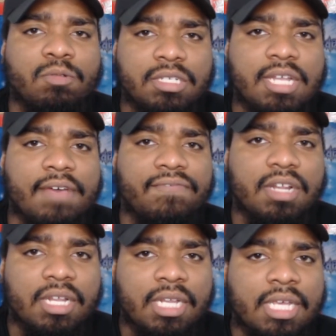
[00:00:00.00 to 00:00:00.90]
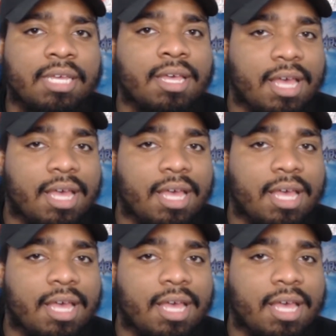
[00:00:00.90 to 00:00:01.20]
was definitely